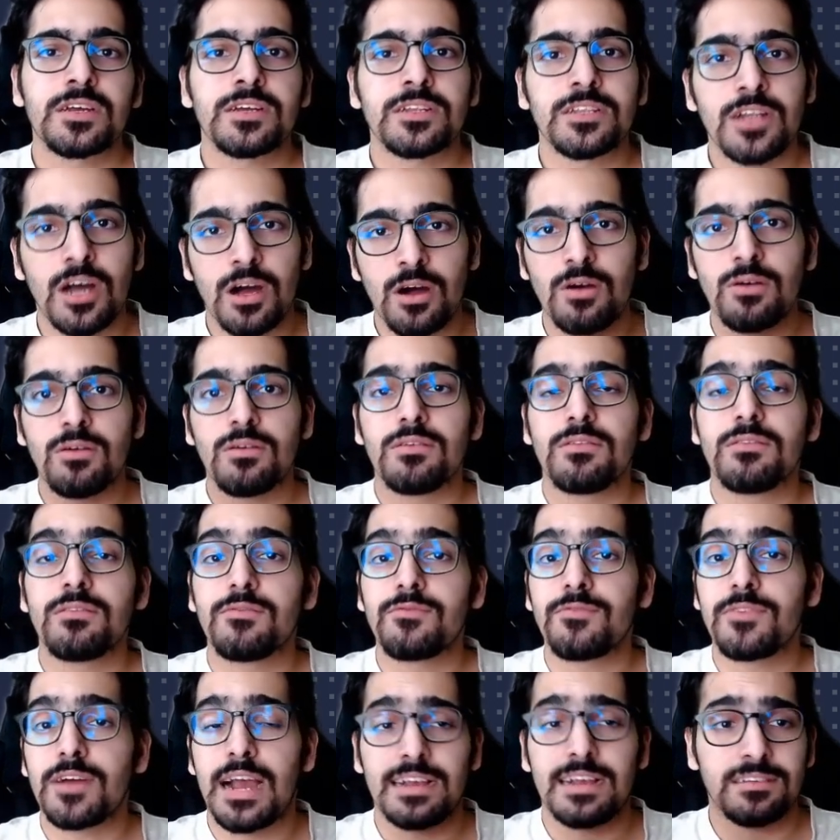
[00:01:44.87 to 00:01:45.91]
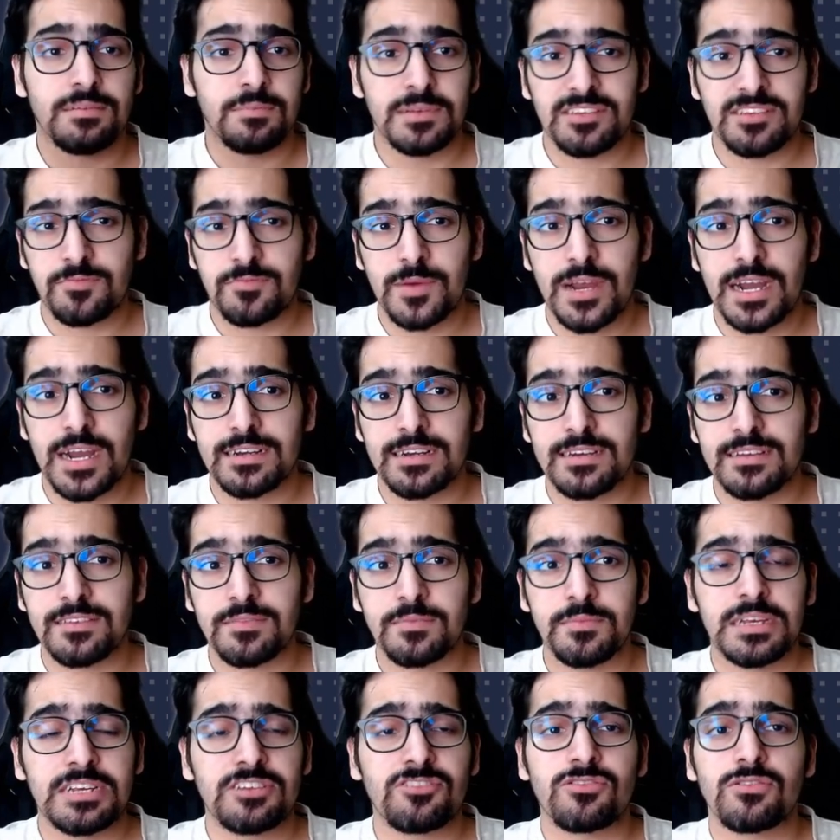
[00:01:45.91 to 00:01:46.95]
Now, as a best
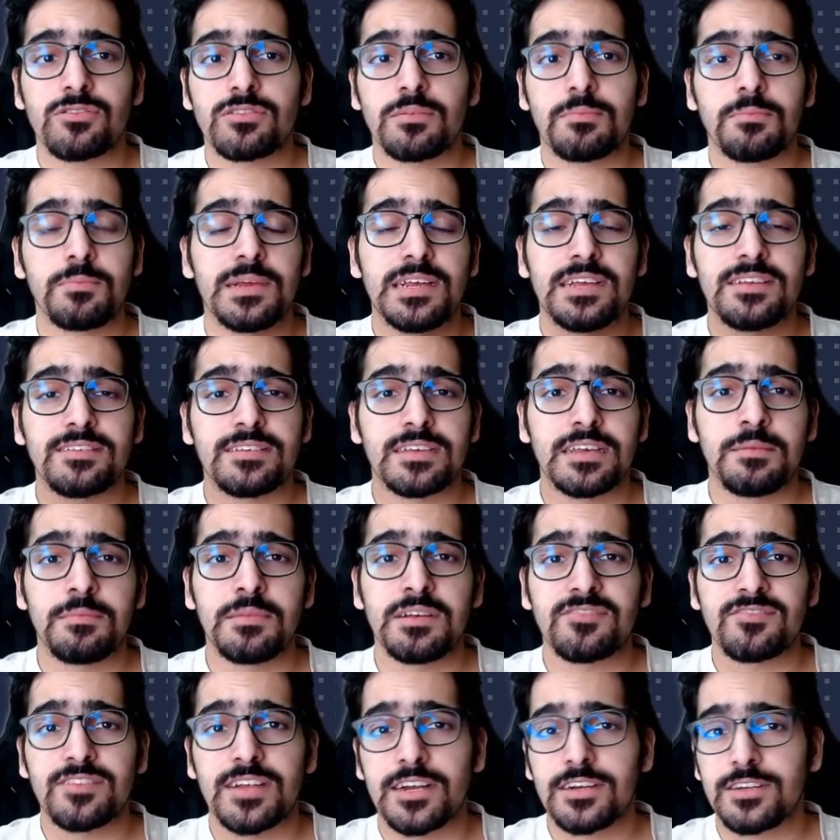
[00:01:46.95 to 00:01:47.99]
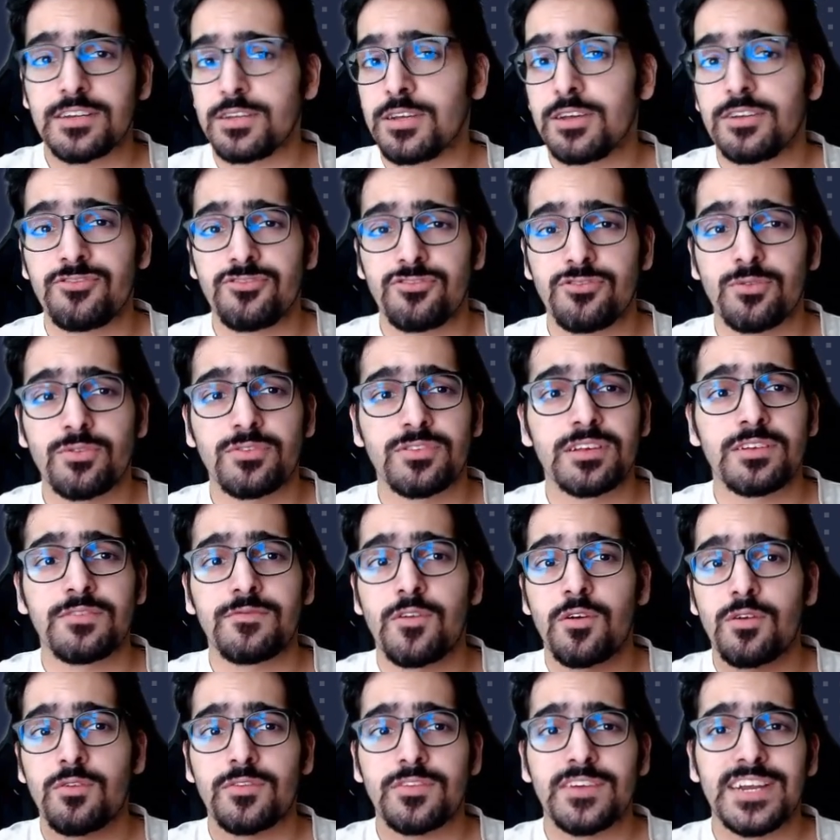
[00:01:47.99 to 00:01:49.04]
practice, make sure the base image that you are choosing
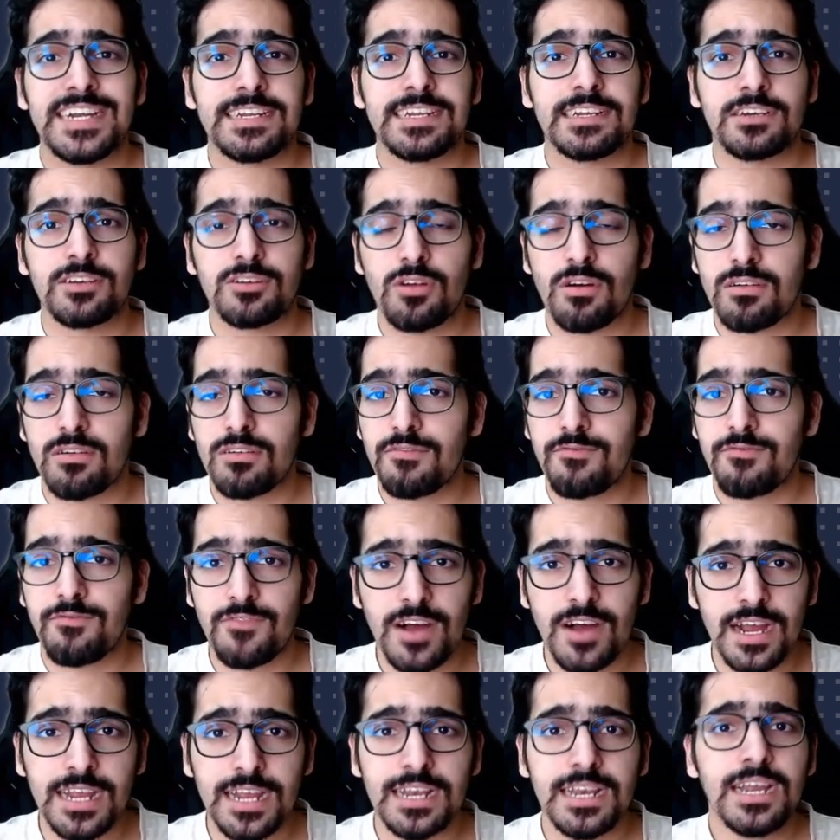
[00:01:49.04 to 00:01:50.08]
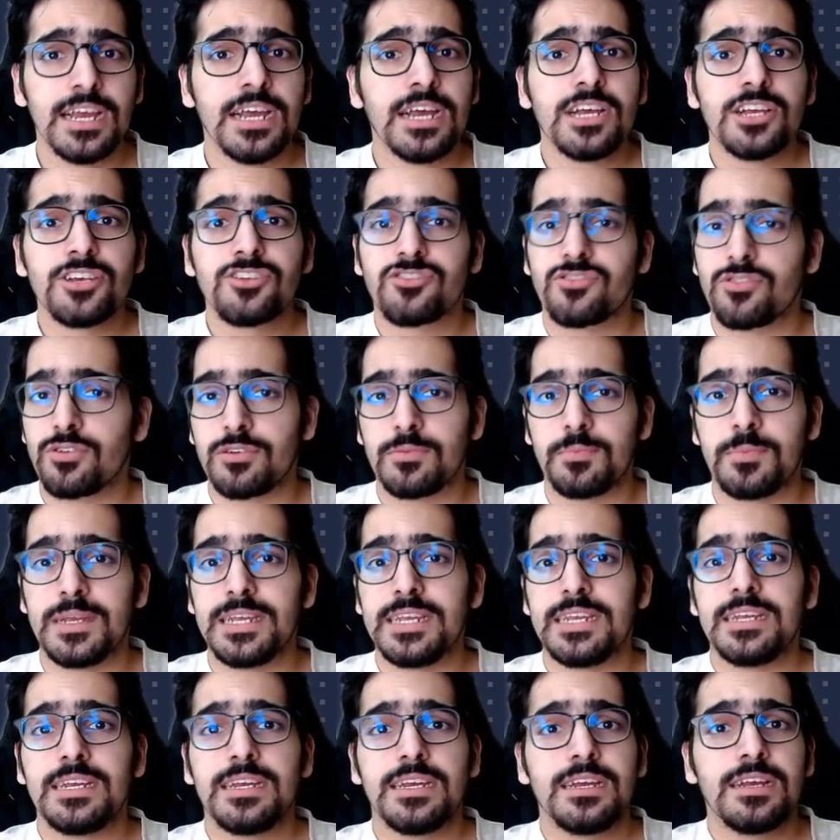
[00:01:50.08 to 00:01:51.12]
for creating Docker file should
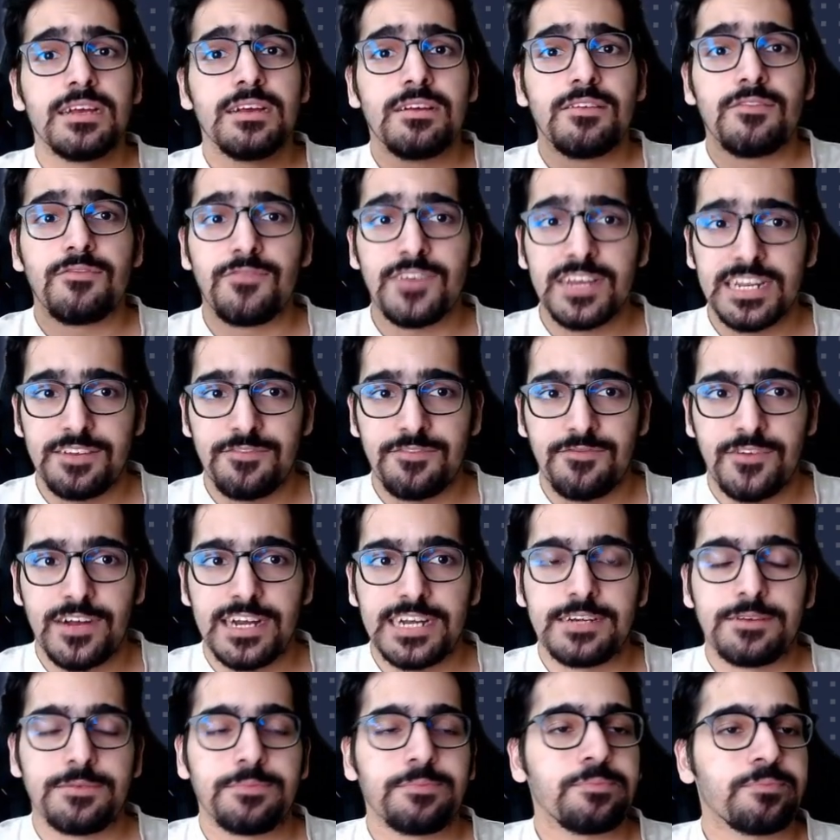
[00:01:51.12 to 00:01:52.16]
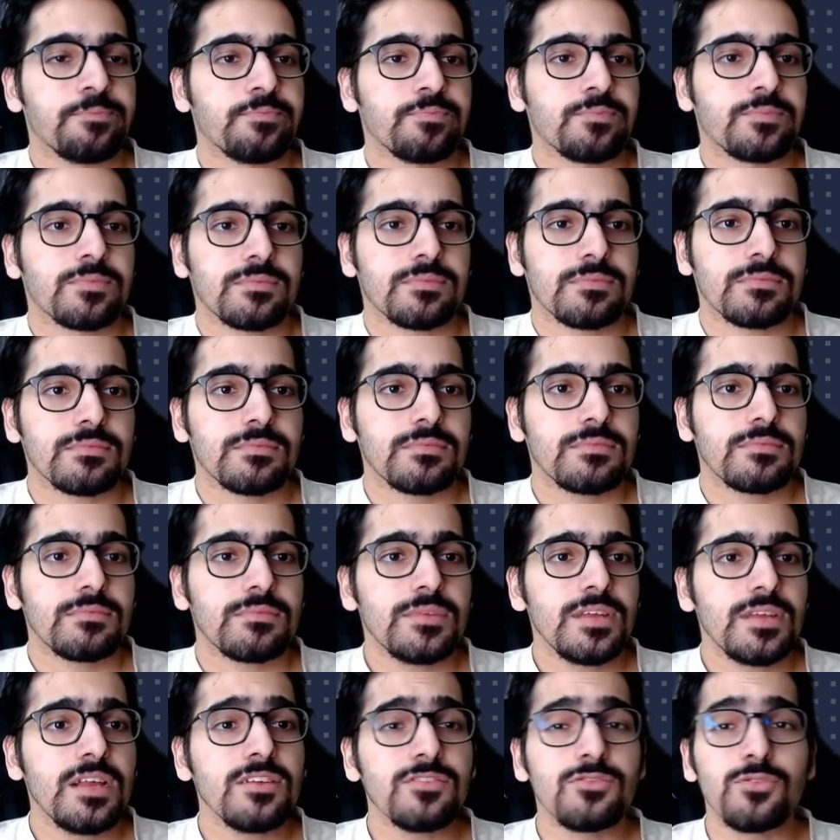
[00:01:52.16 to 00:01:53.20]
be verified
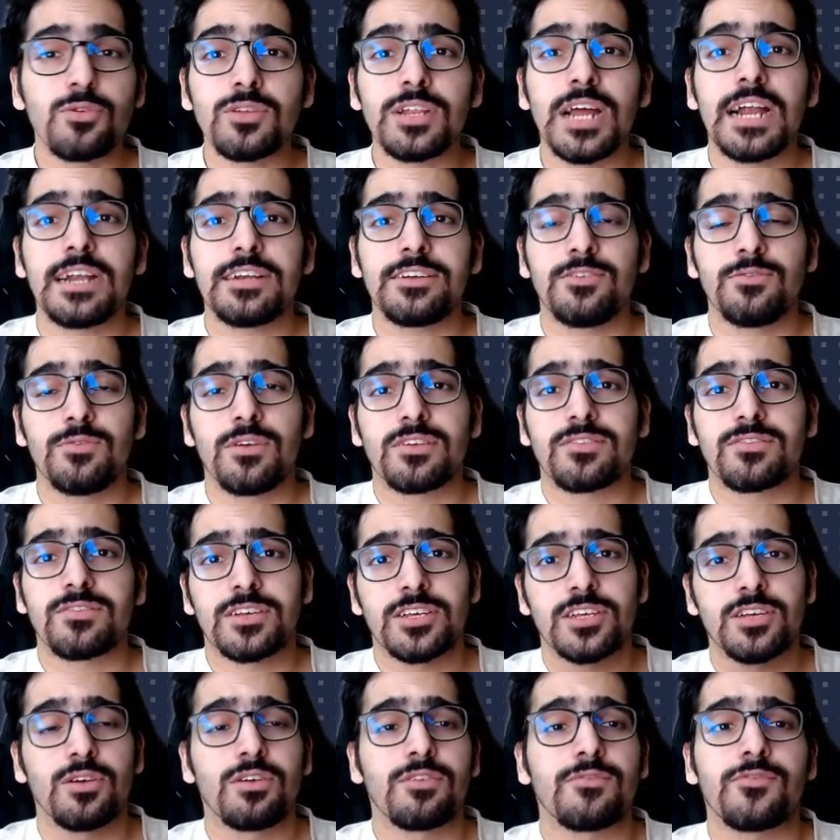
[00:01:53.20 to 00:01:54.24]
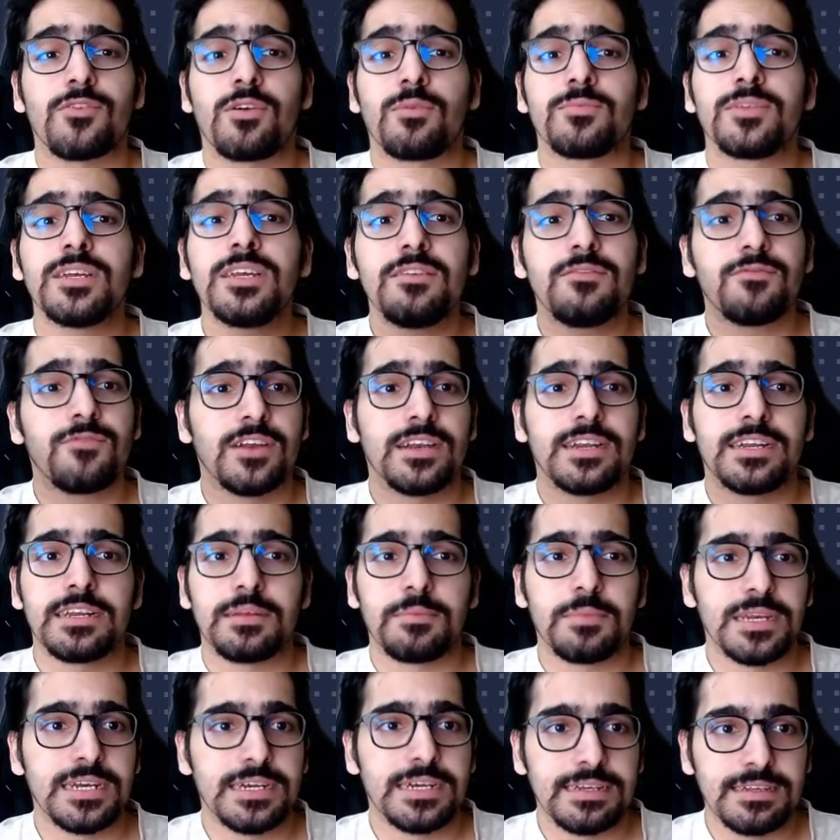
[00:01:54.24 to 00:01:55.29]
so that you are secure from the
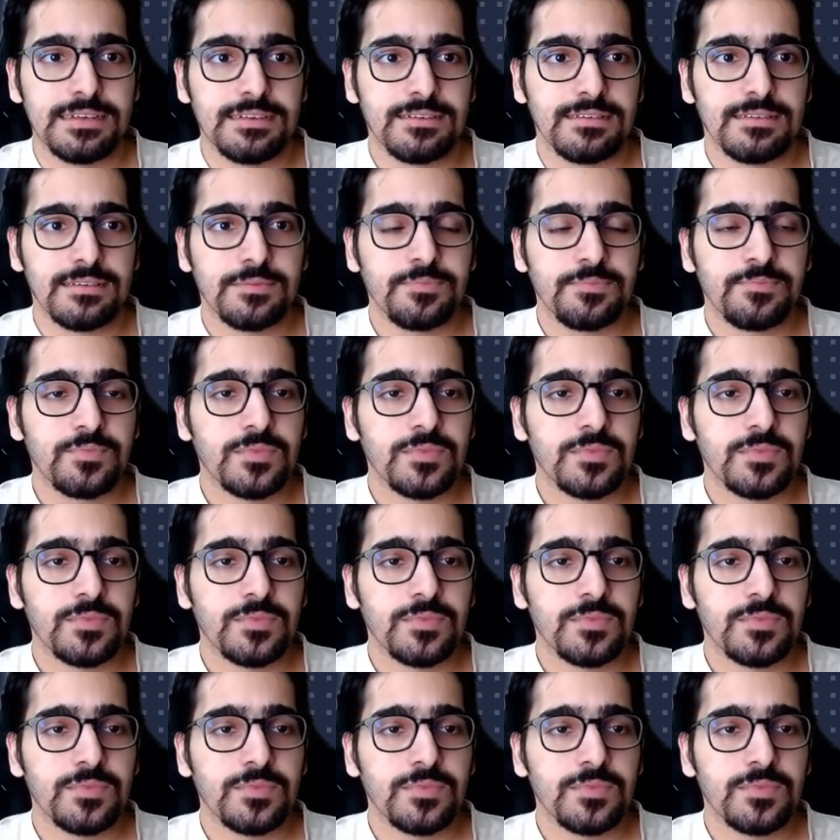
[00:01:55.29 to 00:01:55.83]
vulnerabilities.